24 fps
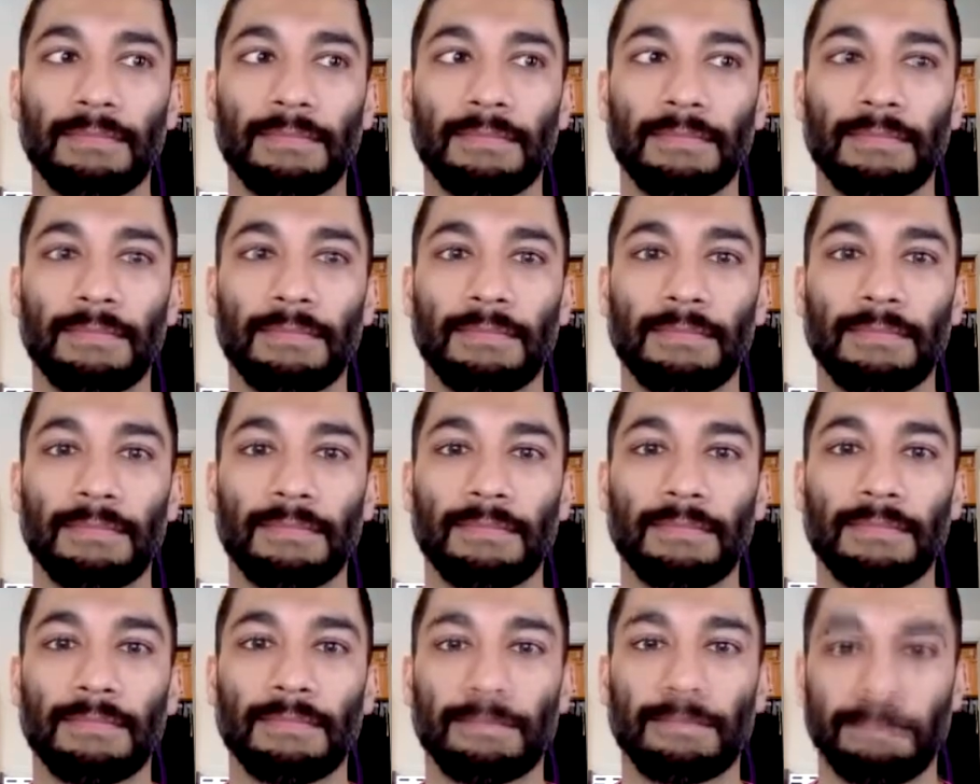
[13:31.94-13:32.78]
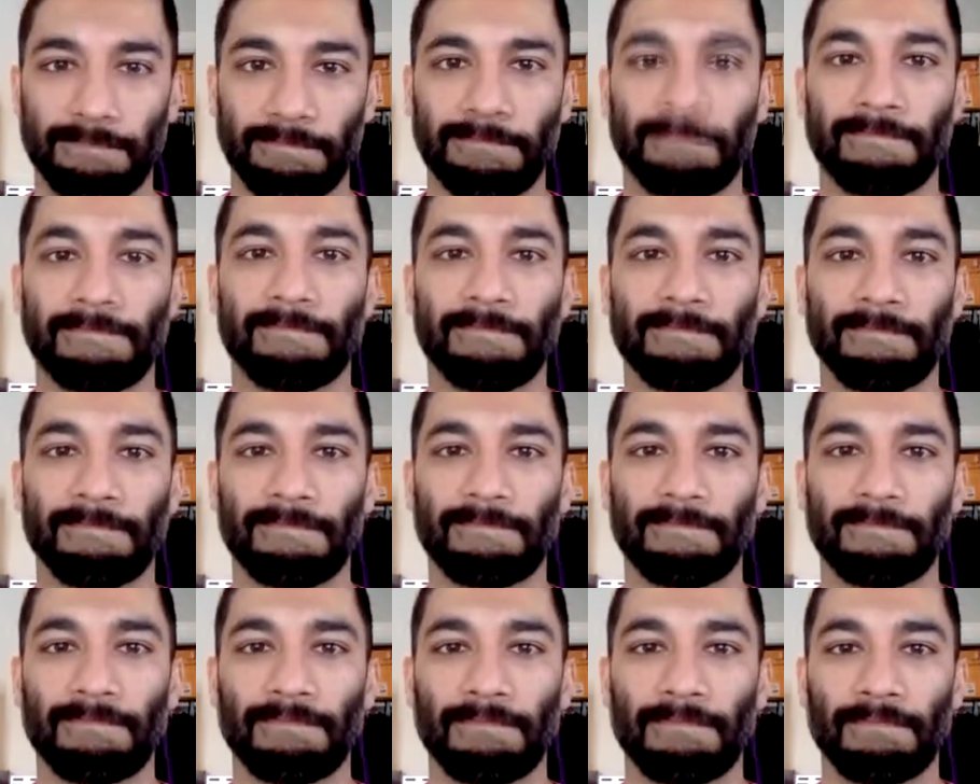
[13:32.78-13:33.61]

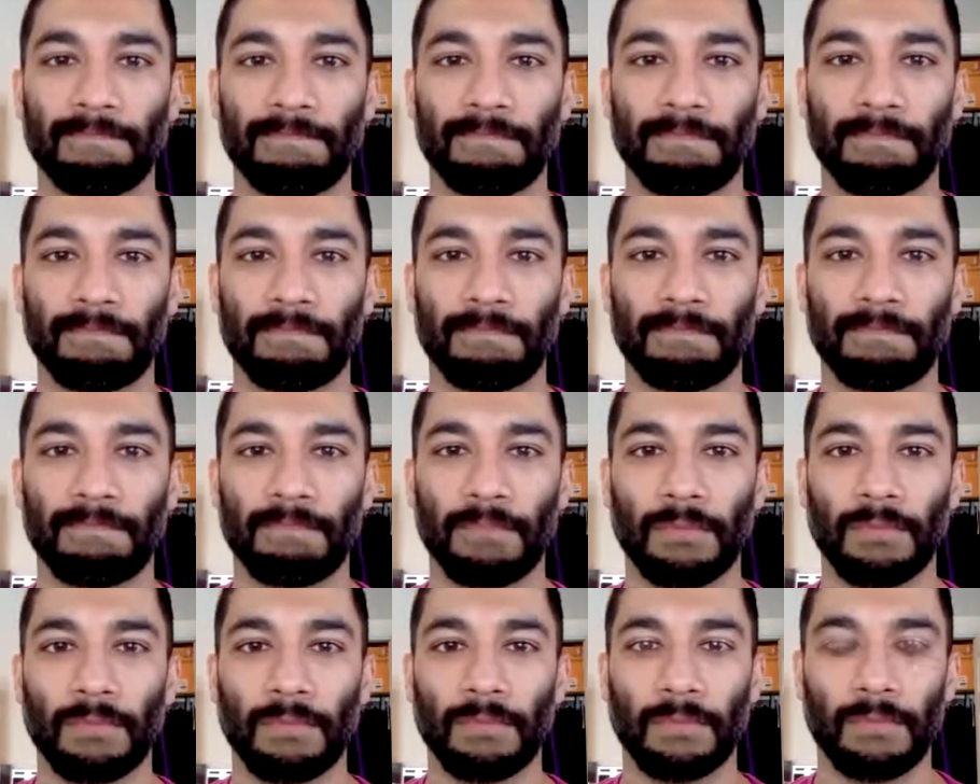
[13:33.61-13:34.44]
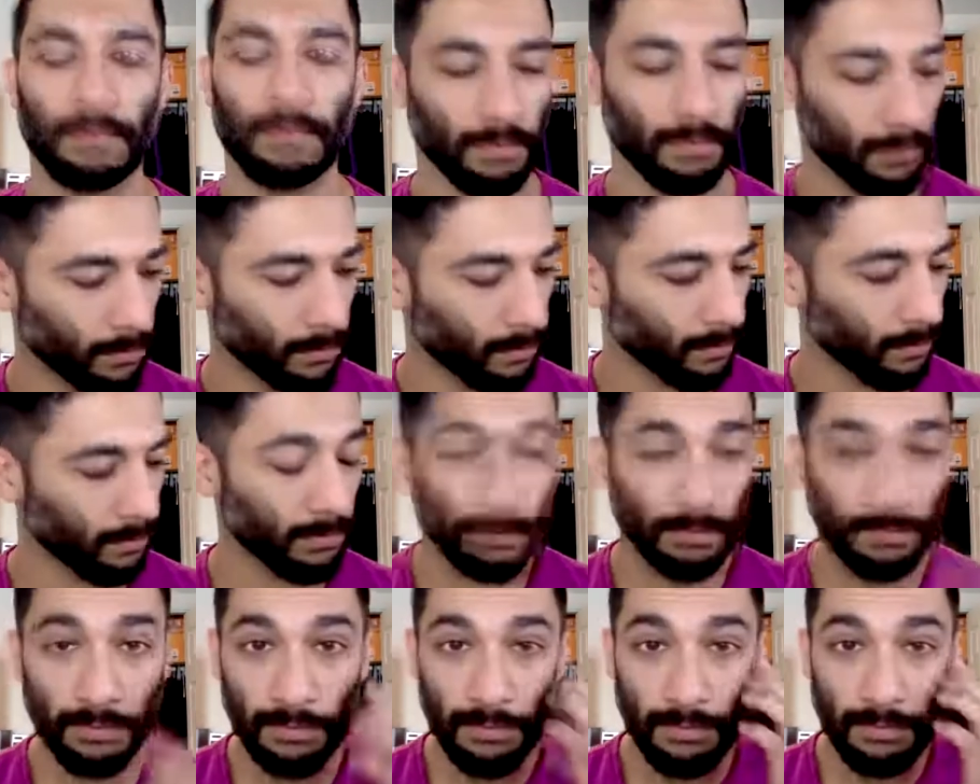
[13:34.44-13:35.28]

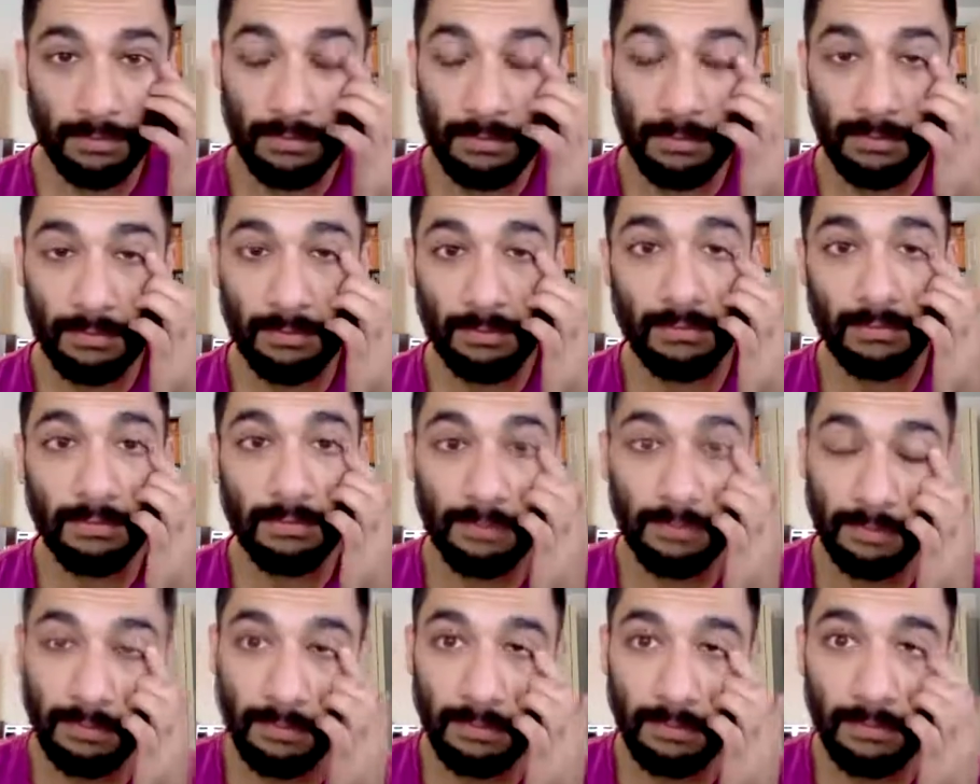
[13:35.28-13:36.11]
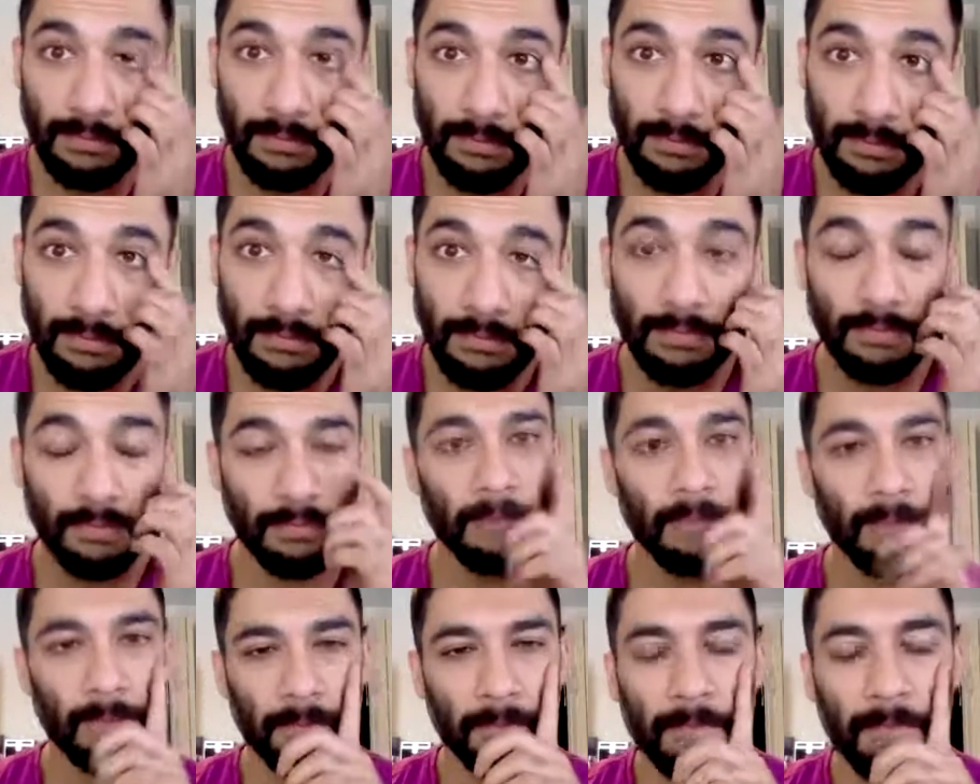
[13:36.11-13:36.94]

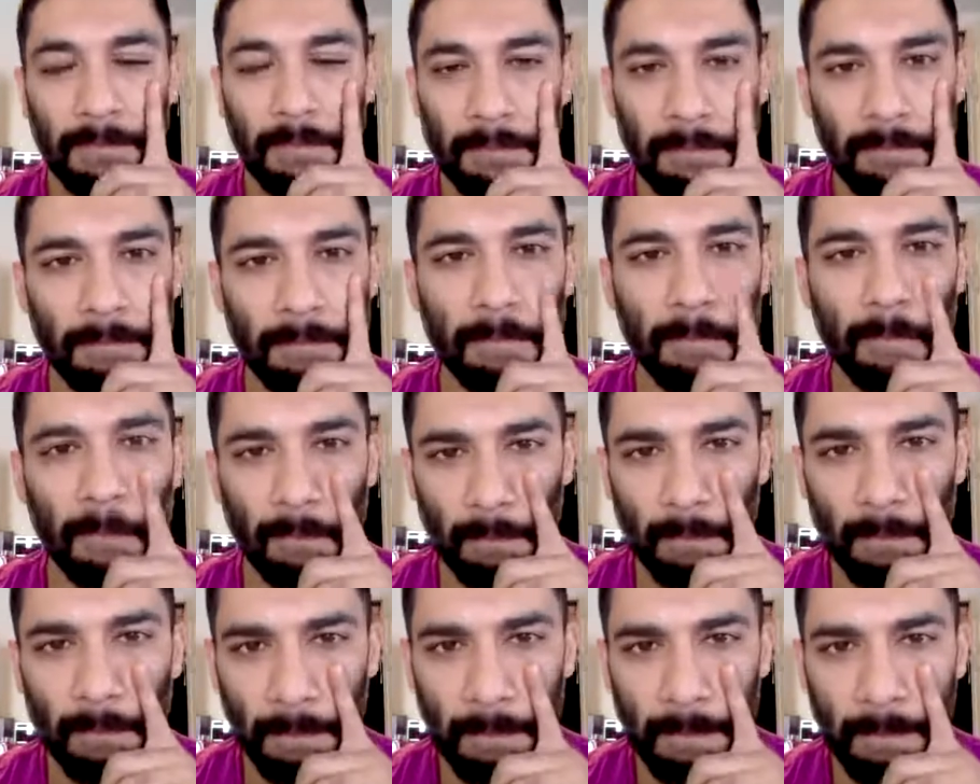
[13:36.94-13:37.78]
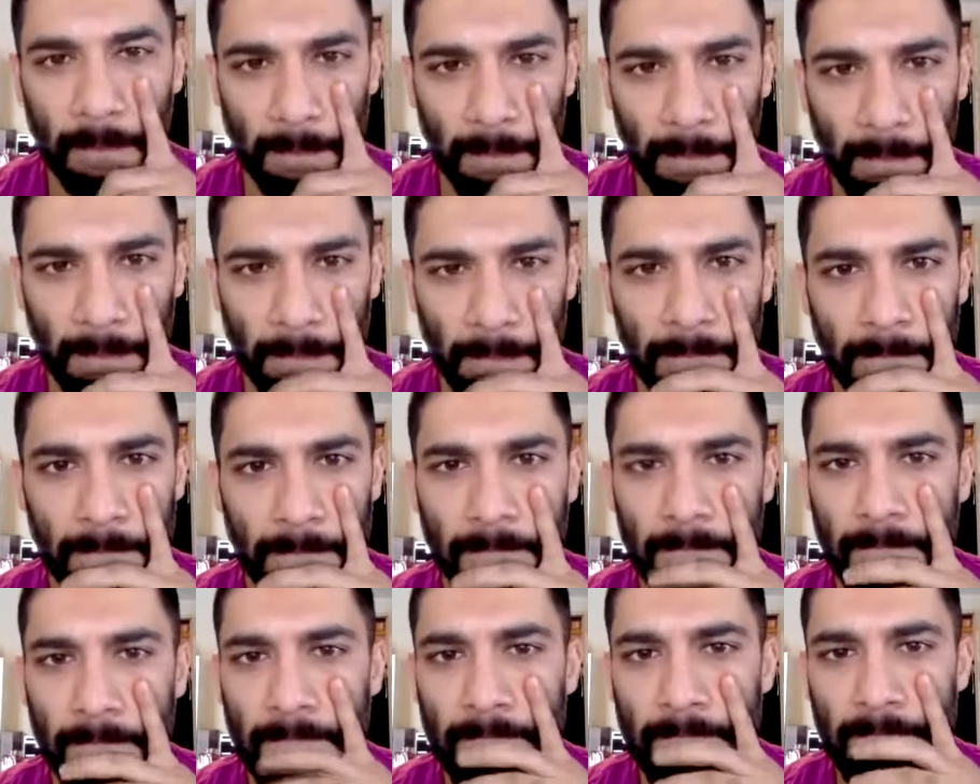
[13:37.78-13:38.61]

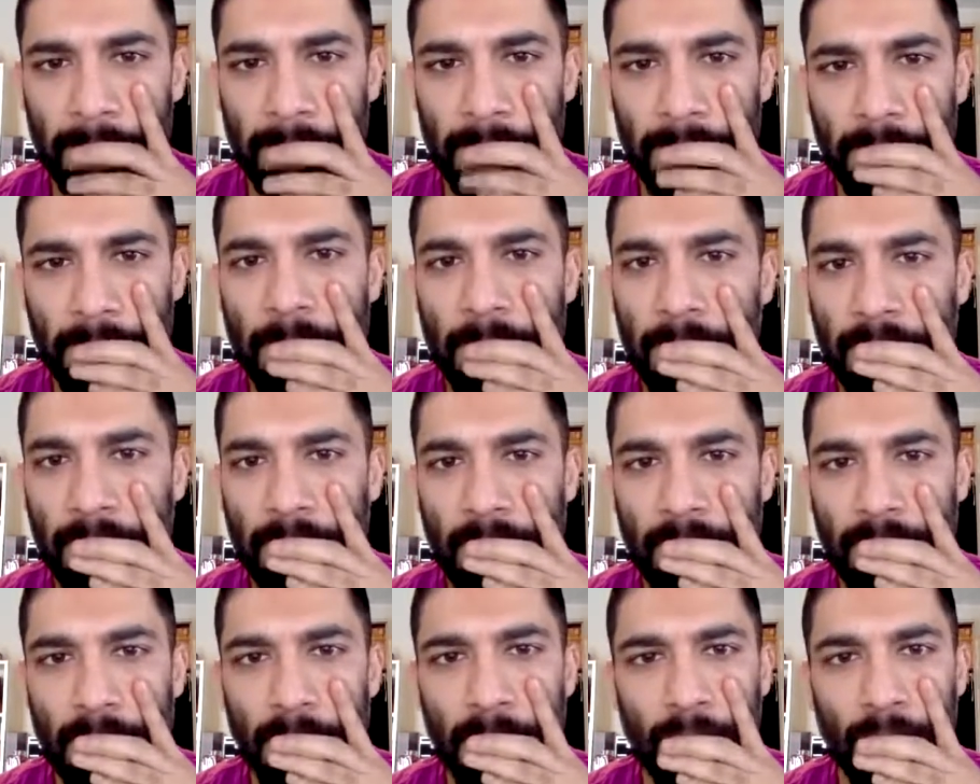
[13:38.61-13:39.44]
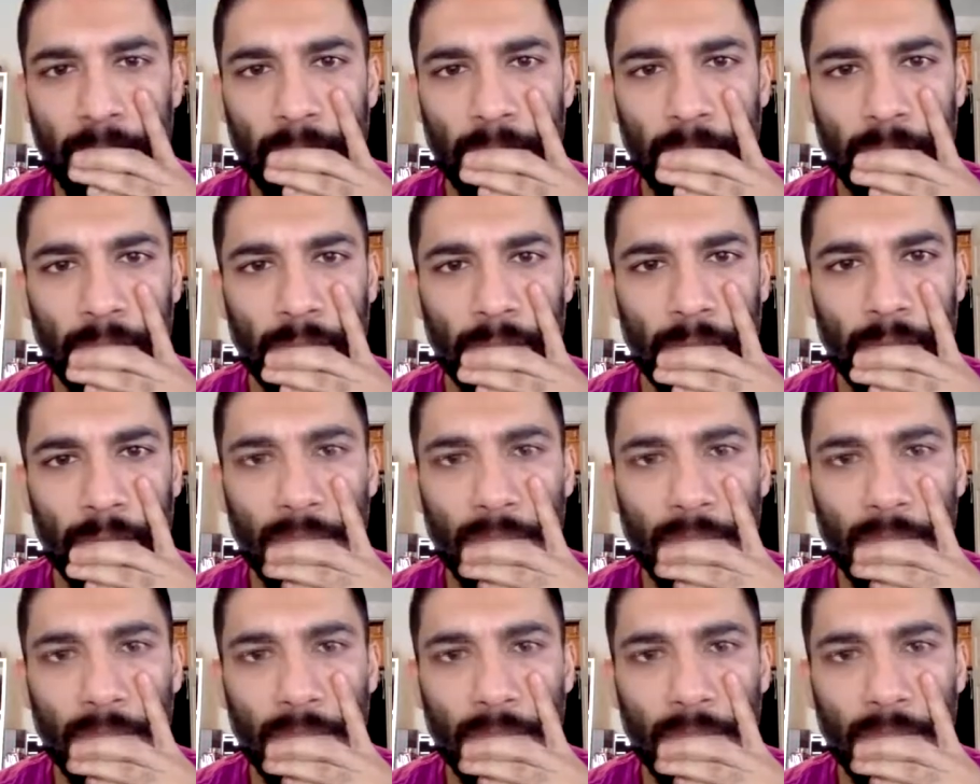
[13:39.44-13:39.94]
The person shown says nothing.